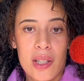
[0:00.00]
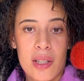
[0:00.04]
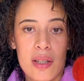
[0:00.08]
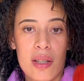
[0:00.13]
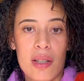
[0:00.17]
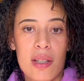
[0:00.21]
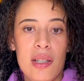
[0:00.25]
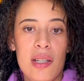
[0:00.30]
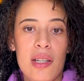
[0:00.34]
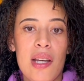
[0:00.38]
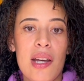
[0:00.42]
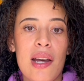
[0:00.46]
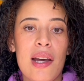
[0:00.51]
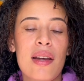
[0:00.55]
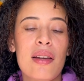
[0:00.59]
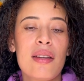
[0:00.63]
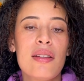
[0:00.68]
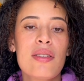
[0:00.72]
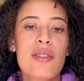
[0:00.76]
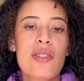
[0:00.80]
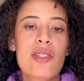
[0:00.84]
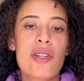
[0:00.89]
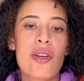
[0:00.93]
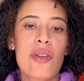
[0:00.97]
yeah,
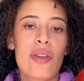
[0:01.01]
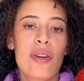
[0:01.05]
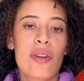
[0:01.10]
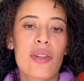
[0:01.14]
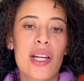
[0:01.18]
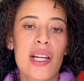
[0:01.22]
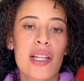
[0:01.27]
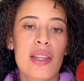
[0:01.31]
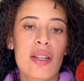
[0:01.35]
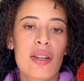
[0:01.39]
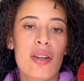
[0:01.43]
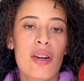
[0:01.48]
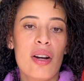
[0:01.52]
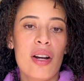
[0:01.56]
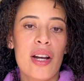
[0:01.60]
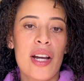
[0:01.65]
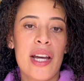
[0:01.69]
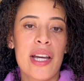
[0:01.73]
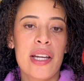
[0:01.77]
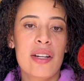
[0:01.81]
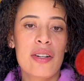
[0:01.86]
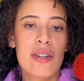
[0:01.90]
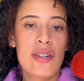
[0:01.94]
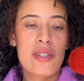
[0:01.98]
so they're like the car
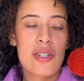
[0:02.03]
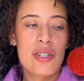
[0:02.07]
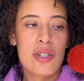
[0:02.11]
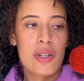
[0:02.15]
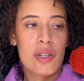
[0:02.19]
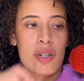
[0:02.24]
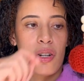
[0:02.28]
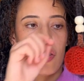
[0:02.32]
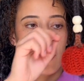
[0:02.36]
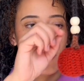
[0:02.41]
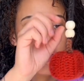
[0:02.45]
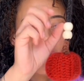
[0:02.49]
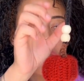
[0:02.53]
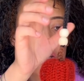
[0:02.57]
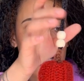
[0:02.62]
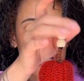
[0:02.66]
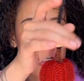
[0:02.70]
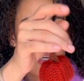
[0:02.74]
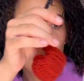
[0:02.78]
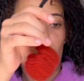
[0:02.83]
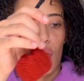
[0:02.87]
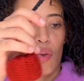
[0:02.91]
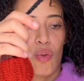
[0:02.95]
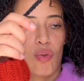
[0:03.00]
hangers. You can also
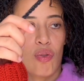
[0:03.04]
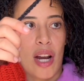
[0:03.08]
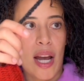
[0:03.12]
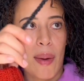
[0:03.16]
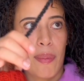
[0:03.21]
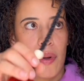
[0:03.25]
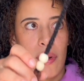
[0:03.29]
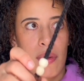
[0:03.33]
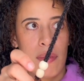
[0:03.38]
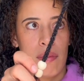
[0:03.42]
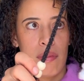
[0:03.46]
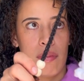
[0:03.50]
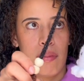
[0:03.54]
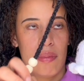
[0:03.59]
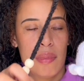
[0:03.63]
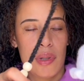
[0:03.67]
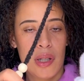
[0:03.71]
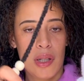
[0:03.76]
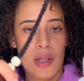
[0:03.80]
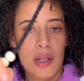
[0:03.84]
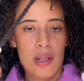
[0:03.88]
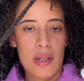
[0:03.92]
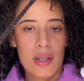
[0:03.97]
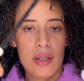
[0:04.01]
like wrap them
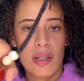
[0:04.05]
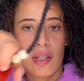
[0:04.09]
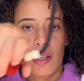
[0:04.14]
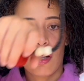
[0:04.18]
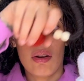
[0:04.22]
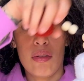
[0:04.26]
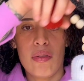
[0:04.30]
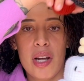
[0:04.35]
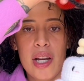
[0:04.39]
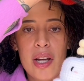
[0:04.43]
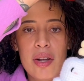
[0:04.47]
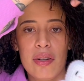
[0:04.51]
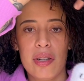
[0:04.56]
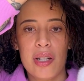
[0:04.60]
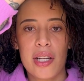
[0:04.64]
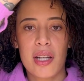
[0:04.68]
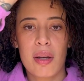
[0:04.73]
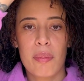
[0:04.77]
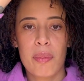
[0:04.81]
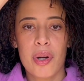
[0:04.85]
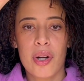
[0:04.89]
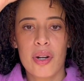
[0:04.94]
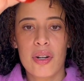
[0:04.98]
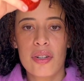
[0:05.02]
like around like a
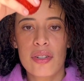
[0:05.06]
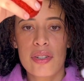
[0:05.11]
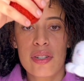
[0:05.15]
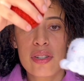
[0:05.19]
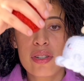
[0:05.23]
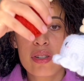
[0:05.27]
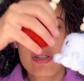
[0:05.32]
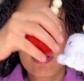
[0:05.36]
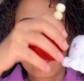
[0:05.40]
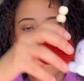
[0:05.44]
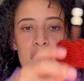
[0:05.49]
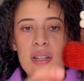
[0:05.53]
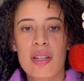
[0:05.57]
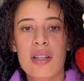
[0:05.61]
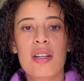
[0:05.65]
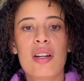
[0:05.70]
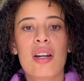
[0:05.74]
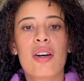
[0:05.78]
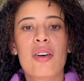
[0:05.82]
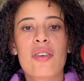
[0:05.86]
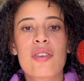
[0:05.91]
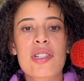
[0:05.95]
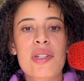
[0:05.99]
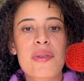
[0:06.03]
purse,
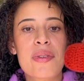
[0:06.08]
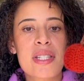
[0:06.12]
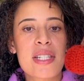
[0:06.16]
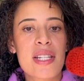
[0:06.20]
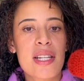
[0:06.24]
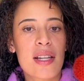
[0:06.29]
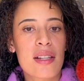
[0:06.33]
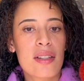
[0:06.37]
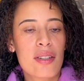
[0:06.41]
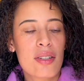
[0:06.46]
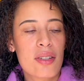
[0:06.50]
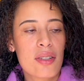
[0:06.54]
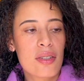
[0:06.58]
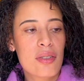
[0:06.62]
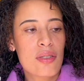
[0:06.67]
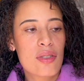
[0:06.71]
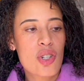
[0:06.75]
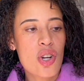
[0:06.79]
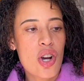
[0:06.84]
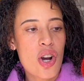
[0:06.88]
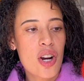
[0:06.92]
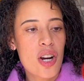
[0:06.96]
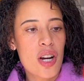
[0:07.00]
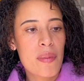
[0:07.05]
so it's like a little
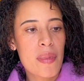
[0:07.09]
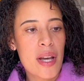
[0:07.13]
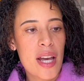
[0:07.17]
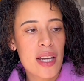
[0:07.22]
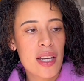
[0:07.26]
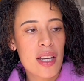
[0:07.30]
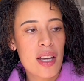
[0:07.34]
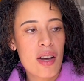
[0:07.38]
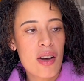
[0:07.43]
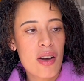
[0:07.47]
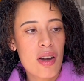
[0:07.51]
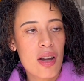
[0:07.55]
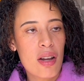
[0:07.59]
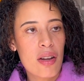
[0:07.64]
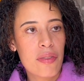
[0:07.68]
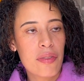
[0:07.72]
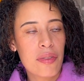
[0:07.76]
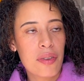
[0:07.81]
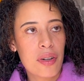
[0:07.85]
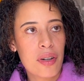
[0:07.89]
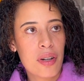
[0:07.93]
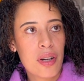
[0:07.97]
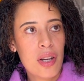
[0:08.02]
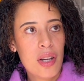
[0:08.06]
charm hanging off,
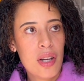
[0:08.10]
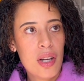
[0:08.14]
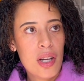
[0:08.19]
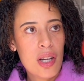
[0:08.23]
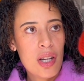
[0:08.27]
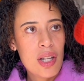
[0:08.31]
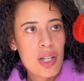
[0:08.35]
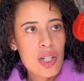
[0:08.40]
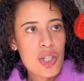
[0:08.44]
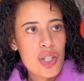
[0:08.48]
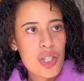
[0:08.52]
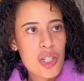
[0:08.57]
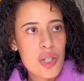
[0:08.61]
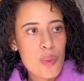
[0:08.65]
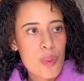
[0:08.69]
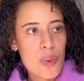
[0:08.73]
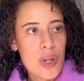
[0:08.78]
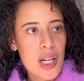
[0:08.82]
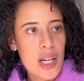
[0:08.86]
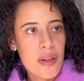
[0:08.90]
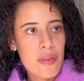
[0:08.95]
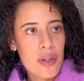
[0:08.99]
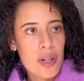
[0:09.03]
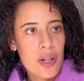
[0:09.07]
or just
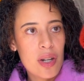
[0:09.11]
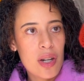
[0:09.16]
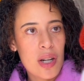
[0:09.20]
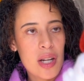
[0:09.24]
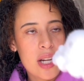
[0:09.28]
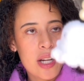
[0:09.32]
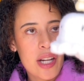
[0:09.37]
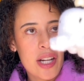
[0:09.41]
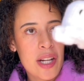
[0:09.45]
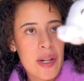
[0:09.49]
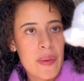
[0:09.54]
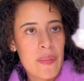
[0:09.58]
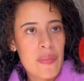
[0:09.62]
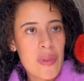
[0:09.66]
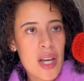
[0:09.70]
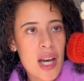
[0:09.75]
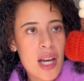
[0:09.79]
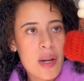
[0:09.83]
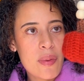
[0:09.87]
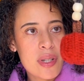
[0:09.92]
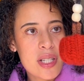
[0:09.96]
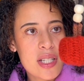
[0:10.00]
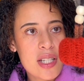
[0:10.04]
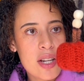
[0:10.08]
whatever. I
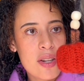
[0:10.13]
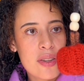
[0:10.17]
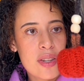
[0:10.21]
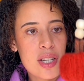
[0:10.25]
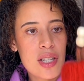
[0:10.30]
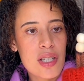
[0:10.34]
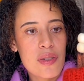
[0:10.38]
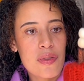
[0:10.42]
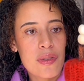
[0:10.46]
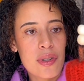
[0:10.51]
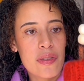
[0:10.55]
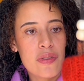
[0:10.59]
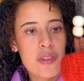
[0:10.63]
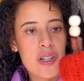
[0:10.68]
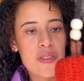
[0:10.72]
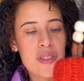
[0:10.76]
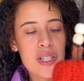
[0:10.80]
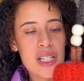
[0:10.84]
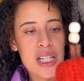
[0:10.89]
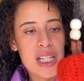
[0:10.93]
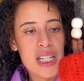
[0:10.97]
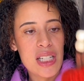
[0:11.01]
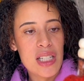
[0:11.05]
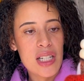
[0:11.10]
would sell these for
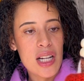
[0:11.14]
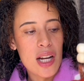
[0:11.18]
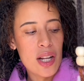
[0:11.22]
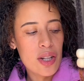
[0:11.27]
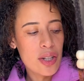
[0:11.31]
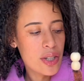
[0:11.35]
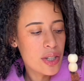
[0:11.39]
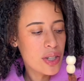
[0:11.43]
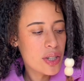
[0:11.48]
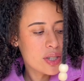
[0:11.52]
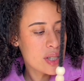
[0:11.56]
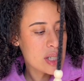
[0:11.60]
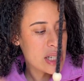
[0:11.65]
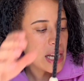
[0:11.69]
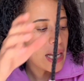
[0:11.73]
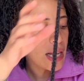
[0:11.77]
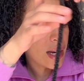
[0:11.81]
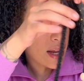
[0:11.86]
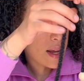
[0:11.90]
$15, and